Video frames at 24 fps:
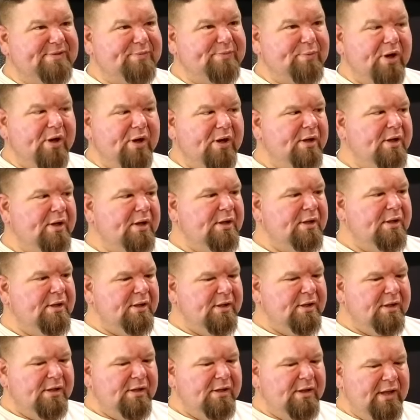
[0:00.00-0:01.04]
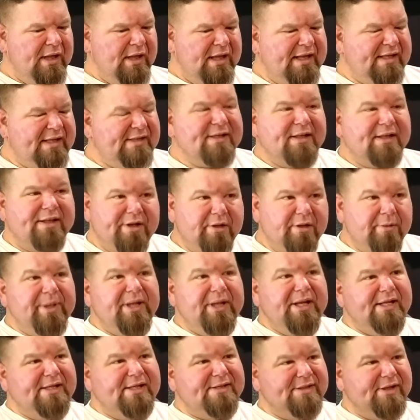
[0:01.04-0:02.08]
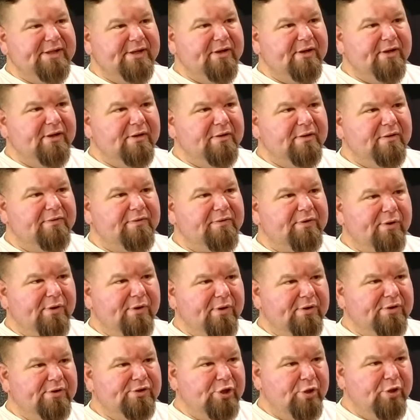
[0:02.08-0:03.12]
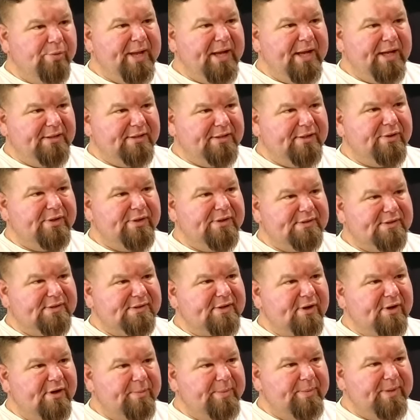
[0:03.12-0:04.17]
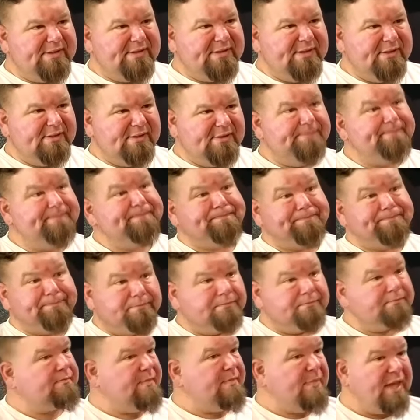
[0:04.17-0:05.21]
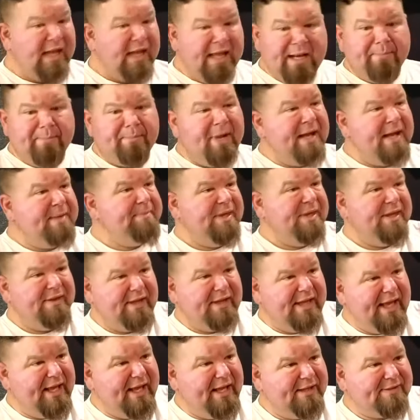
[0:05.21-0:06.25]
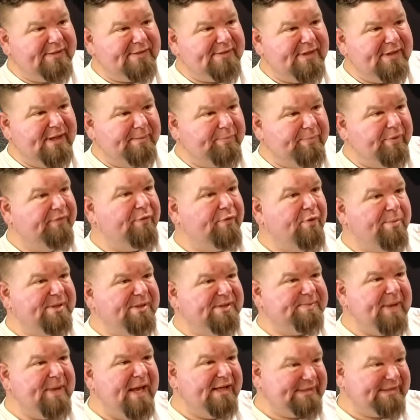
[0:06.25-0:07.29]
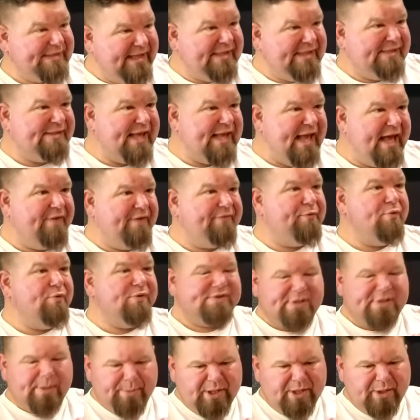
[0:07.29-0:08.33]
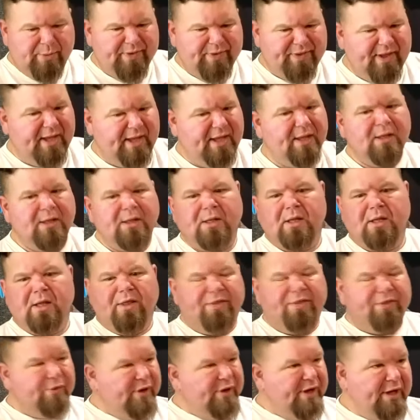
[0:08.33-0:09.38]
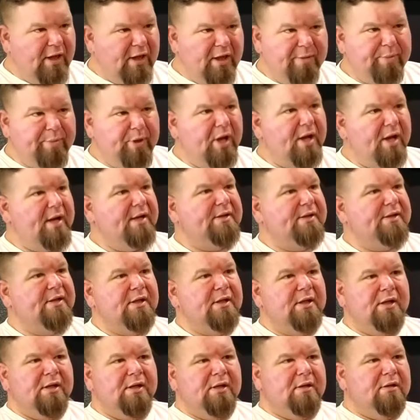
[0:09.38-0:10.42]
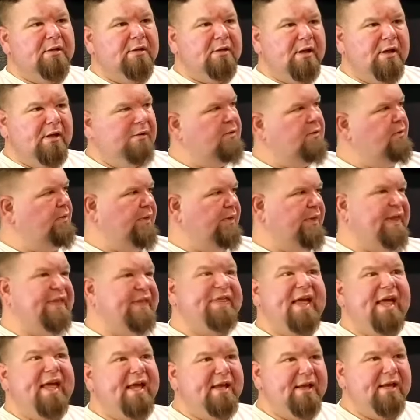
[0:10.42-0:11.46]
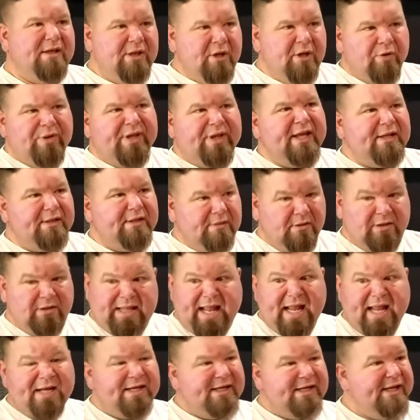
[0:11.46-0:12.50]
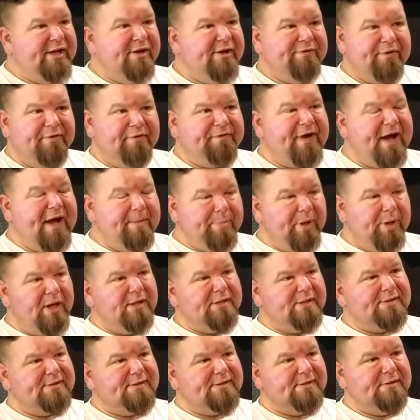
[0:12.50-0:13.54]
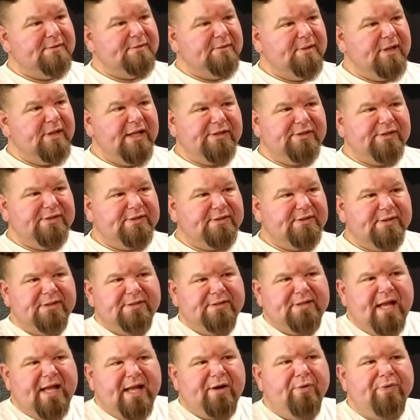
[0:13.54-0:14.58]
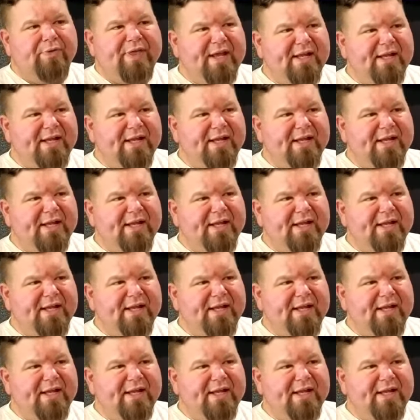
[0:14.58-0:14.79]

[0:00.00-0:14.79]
place where it is a little bit easier for Joe Bagatonis to start a business. And it might be the case that Performance Max is that for somebody with a $30 product that they, you know, get landed here for 5 bucks. I just it, I